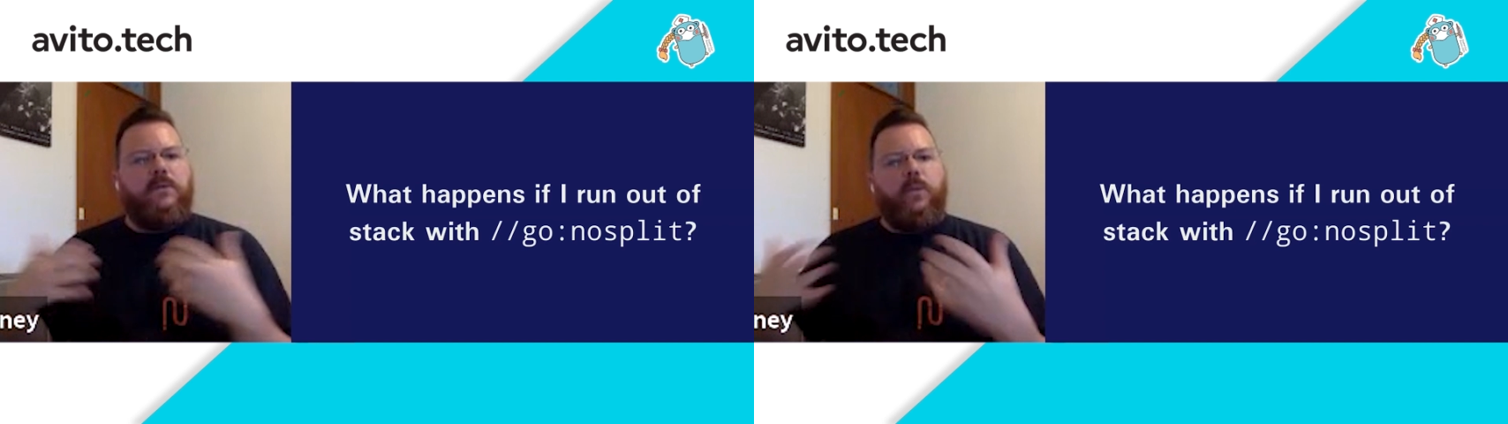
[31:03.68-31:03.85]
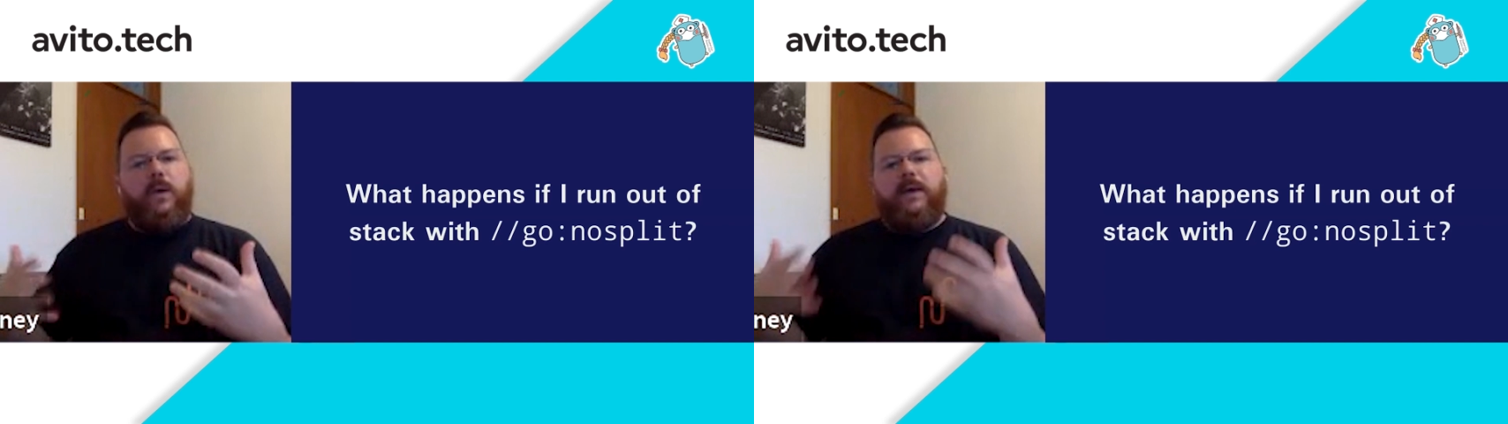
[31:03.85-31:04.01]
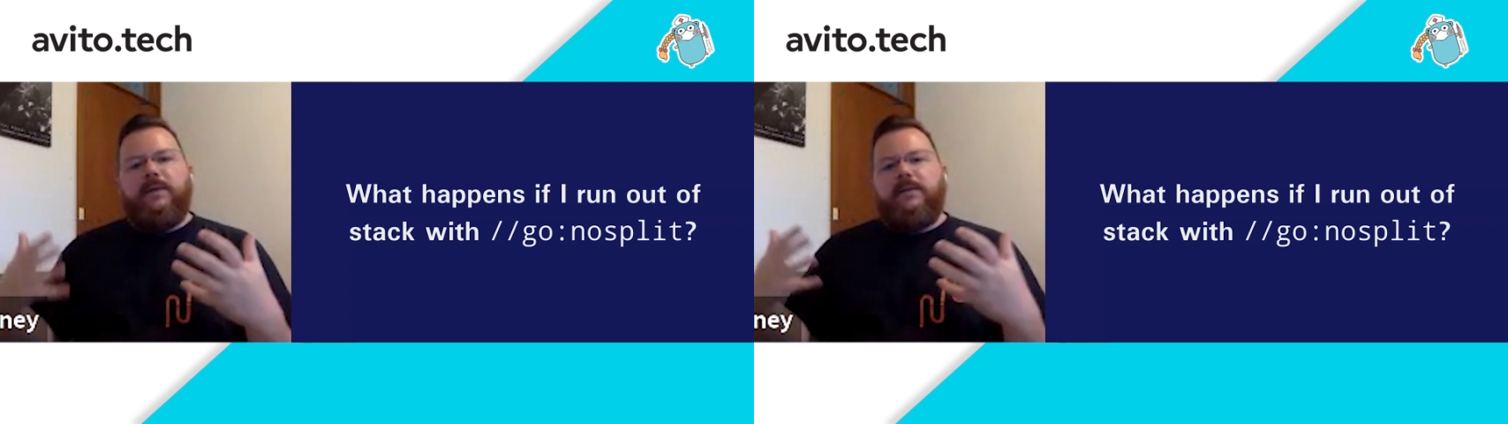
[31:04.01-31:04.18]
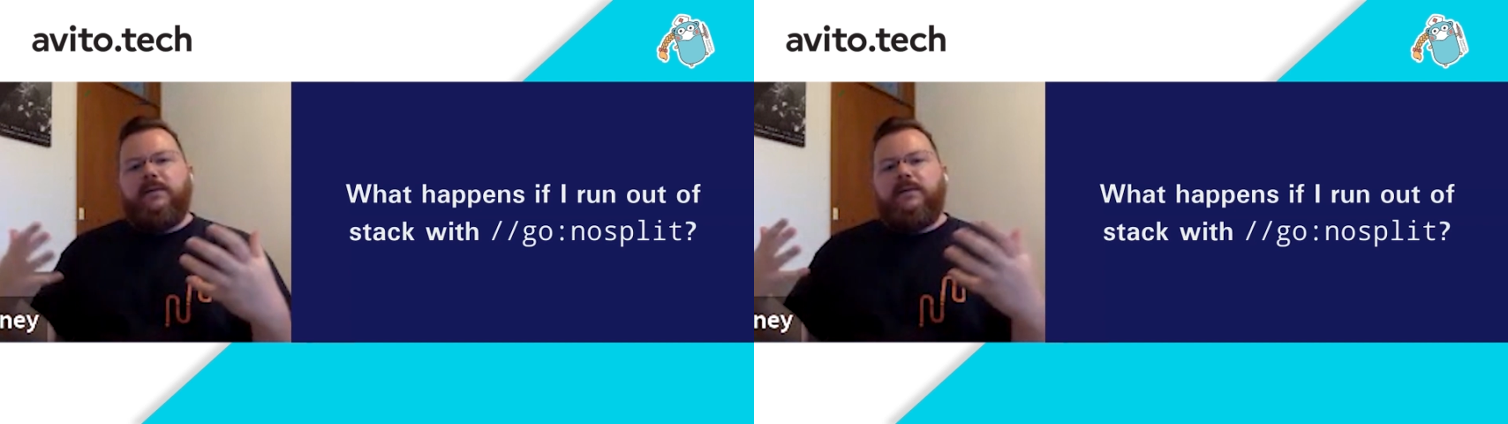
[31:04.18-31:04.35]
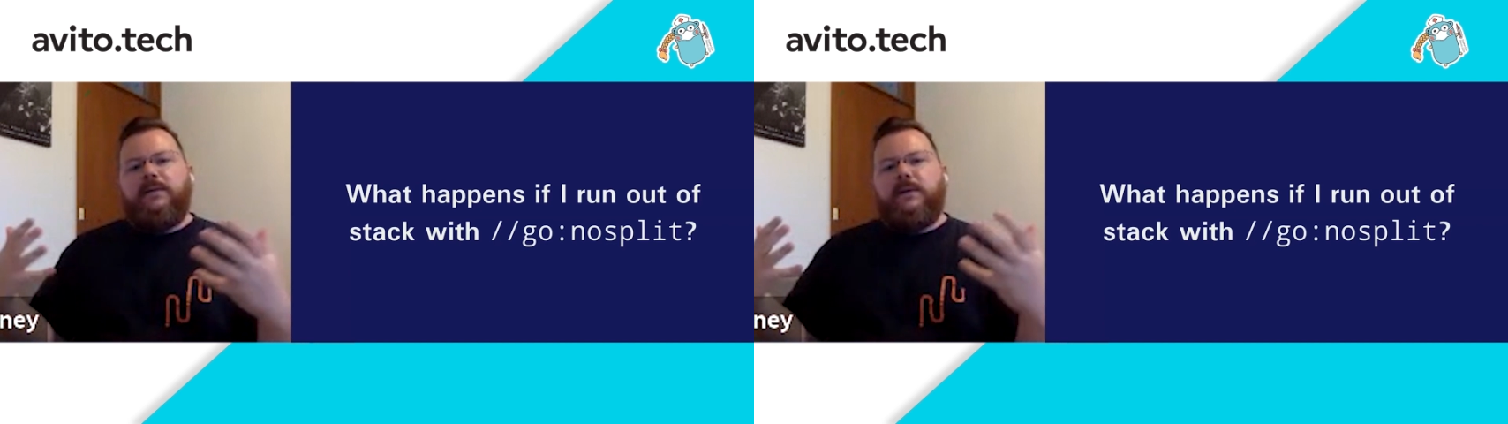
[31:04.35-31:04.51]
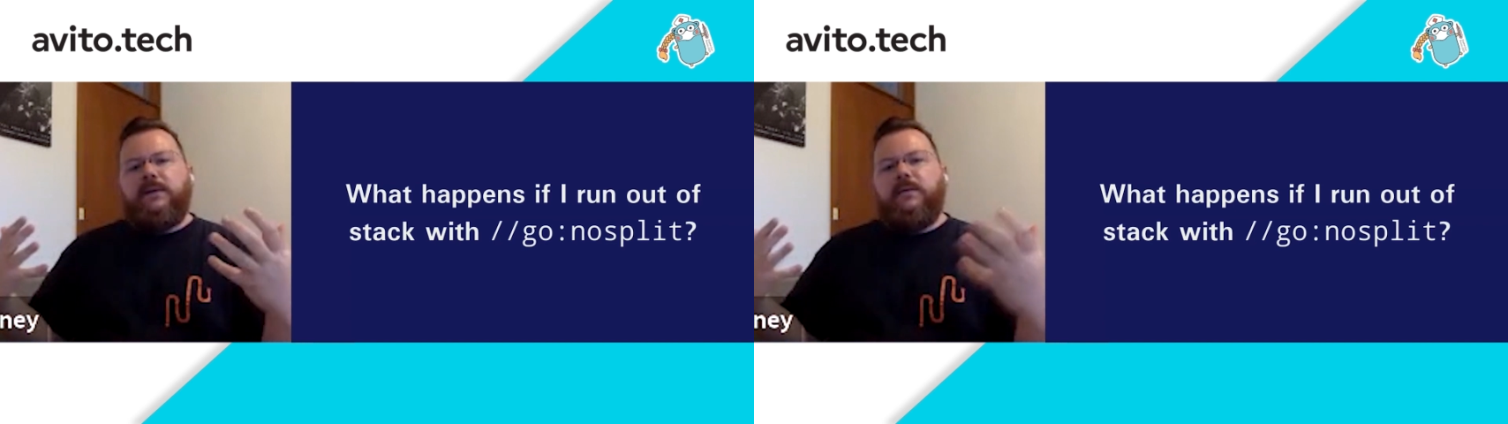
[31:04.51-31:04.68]
the way that
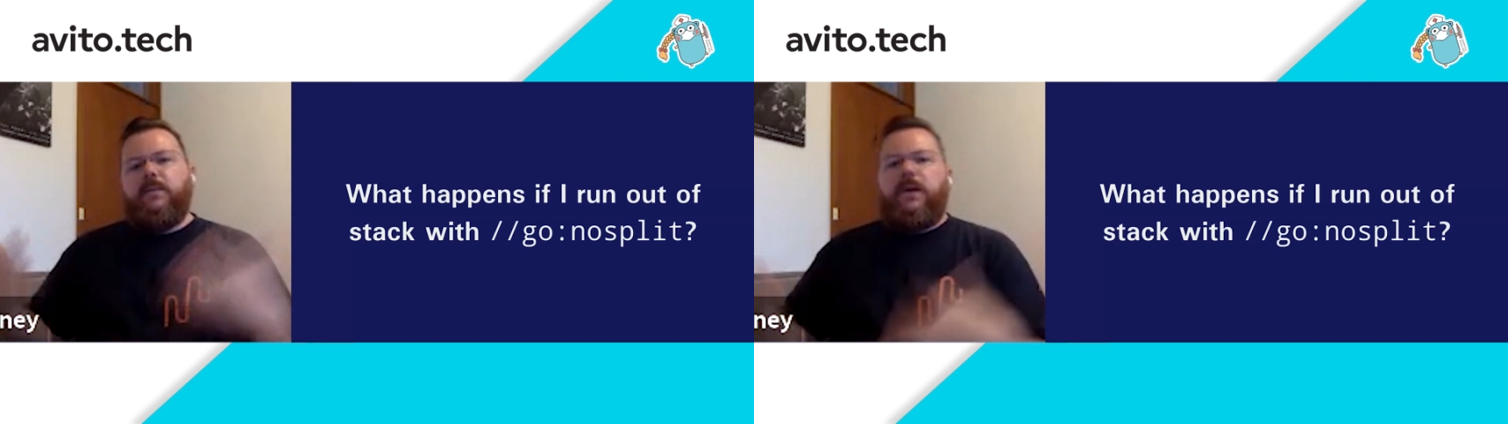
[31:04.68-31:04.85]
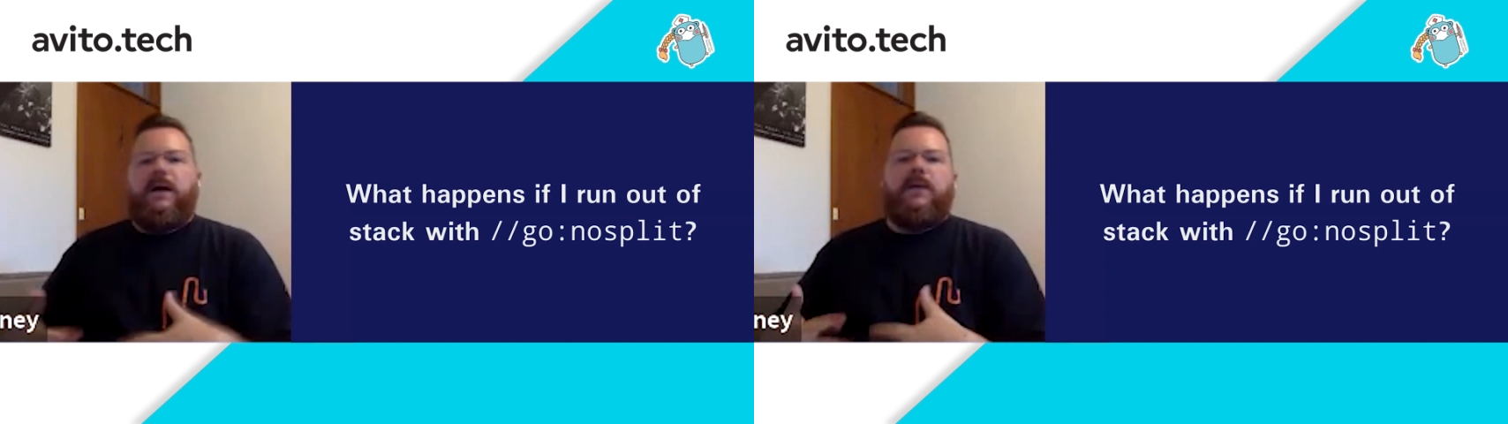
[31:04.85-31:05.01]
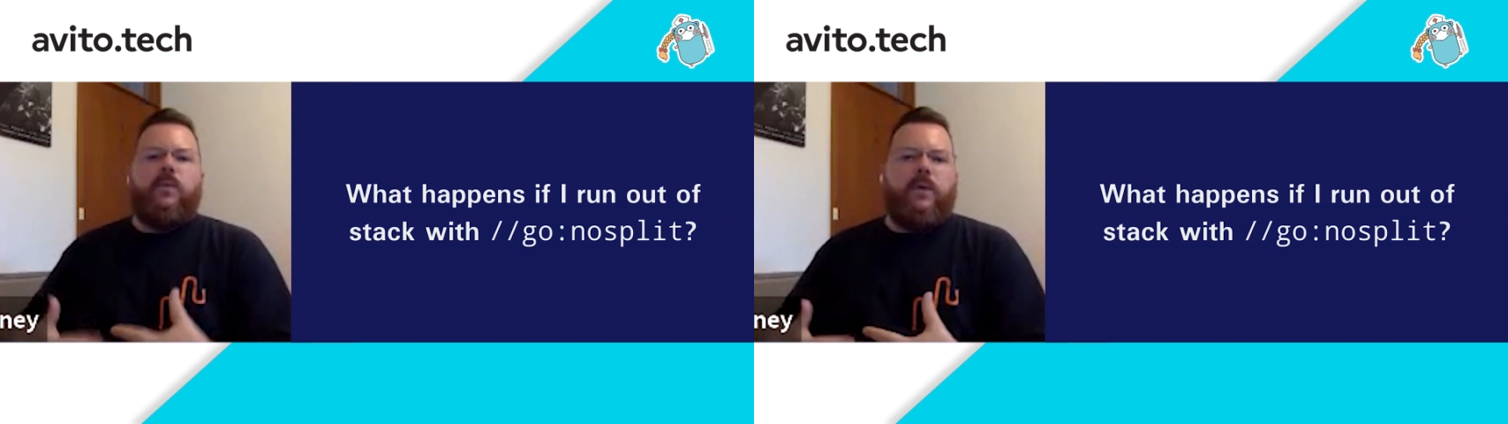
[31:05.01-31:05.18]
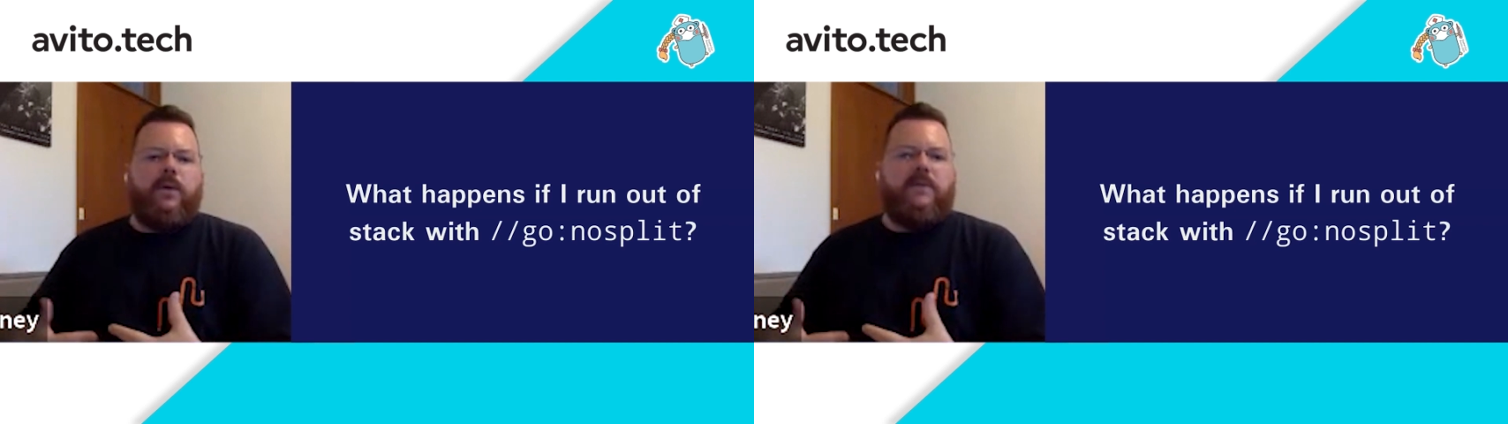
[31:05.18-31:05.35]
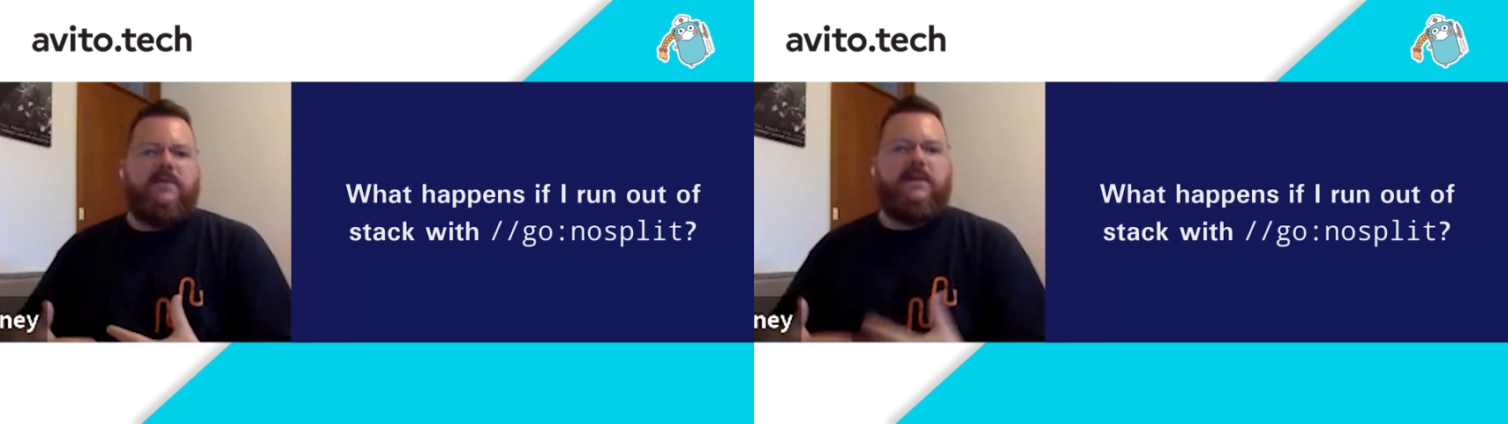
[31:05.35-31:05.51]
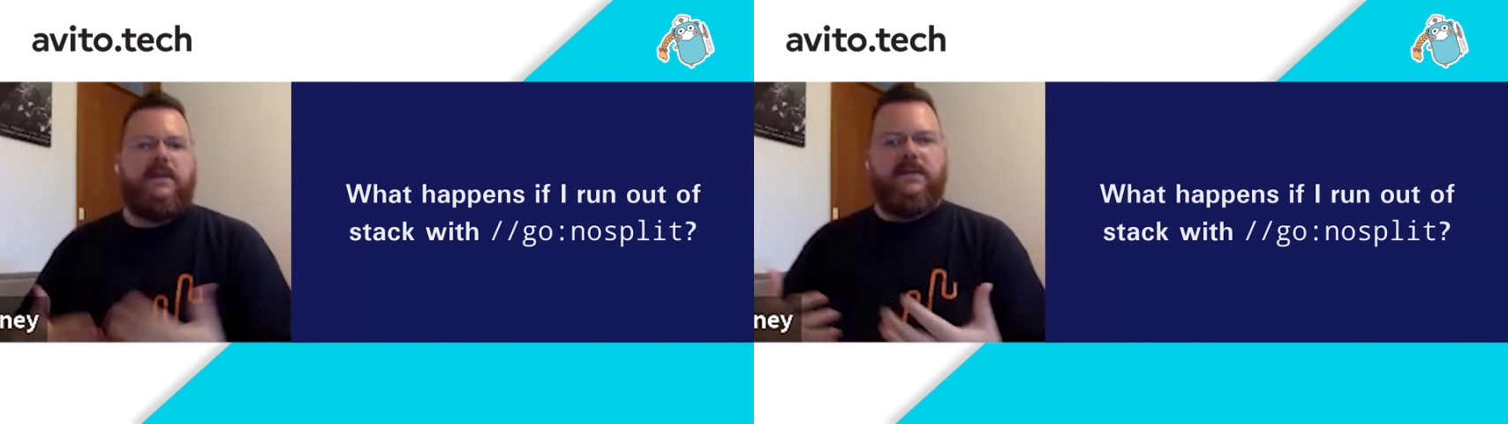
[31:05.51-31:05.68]
the compiler
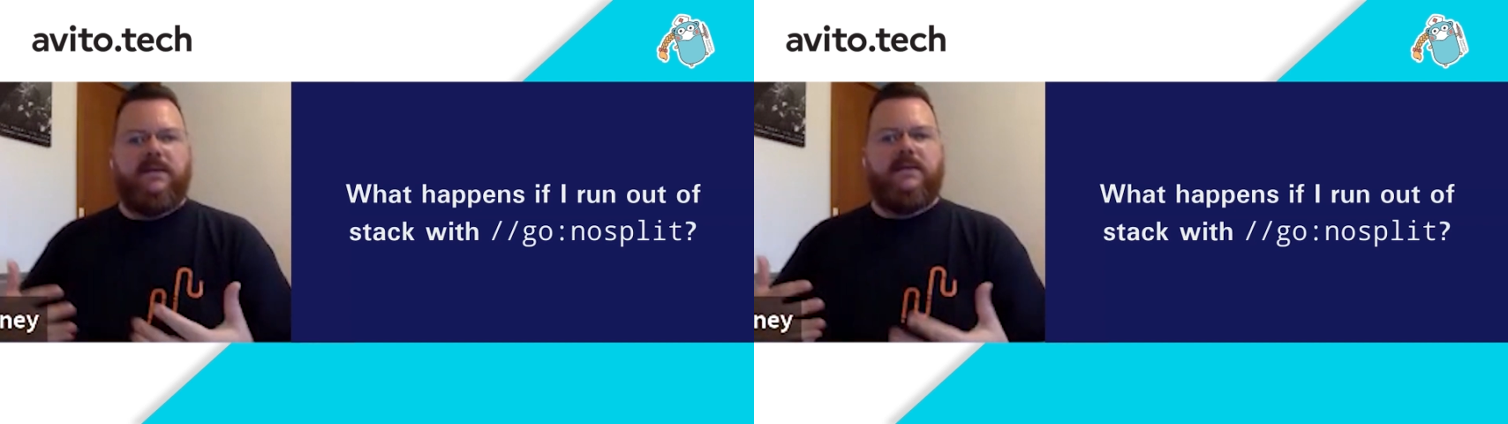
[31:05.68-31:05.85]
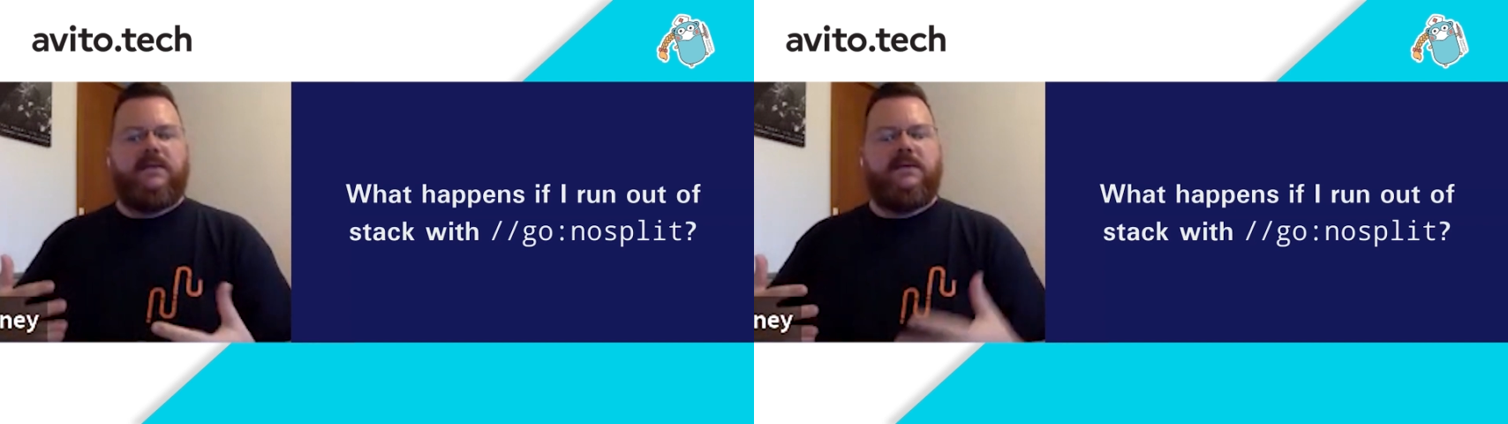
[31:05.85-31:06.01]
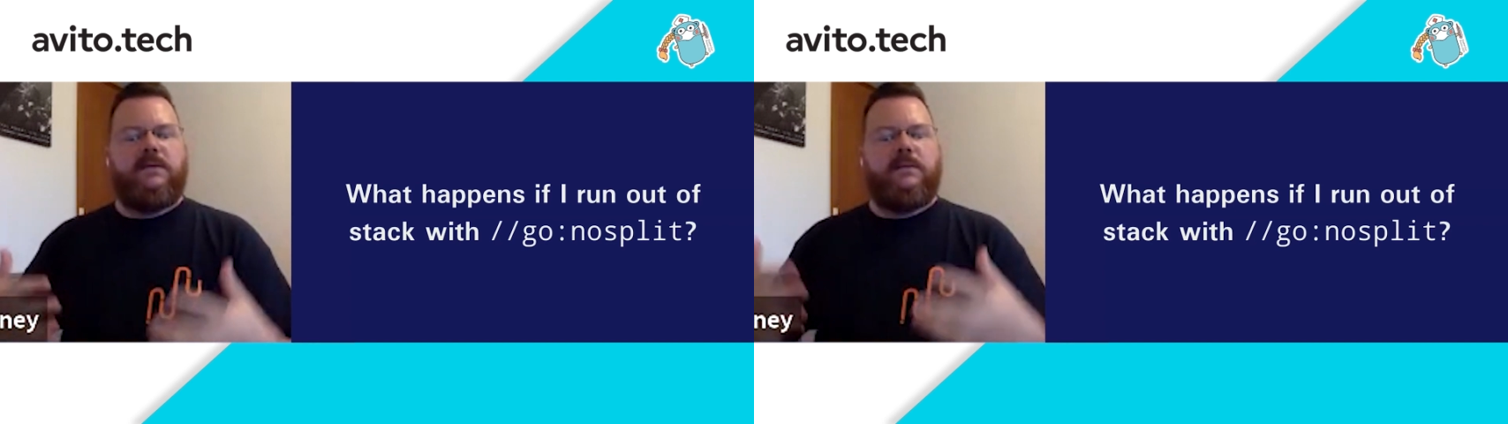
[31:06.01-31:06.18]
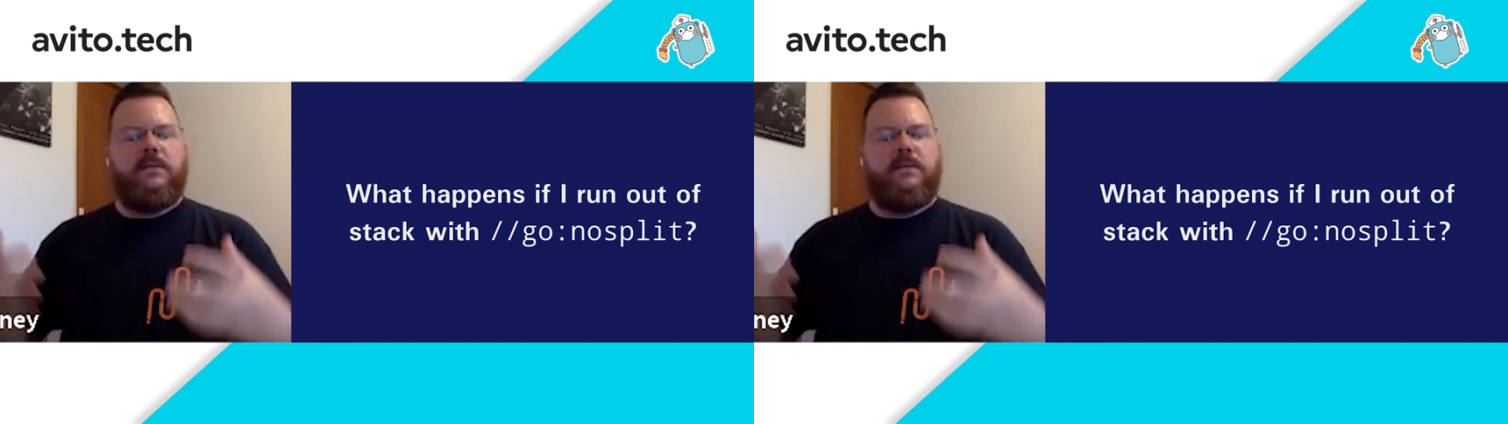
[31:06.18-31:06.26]
works is that